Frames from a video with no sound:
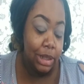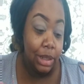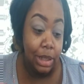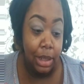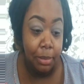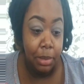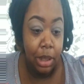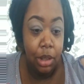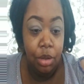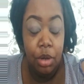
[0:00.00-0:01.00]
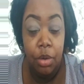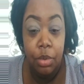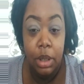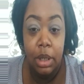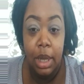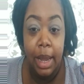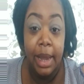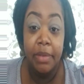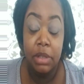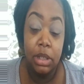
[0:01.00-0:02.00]
deep that you don't
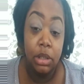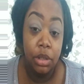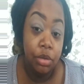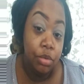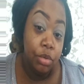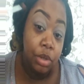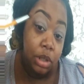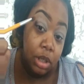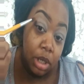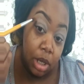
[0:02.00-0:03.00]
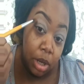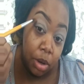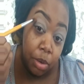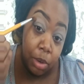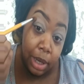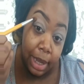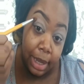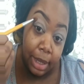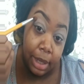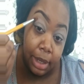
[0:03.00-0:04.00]
have to use a whole
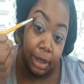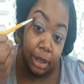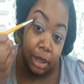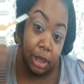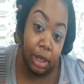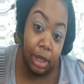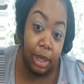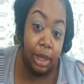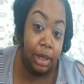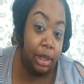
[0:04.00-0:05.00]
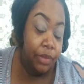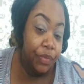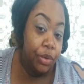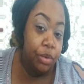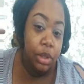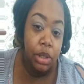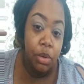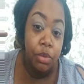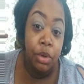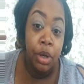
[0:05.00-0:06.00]
lot. And if you
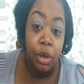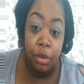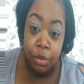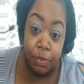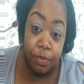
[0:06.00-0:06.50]
don't know,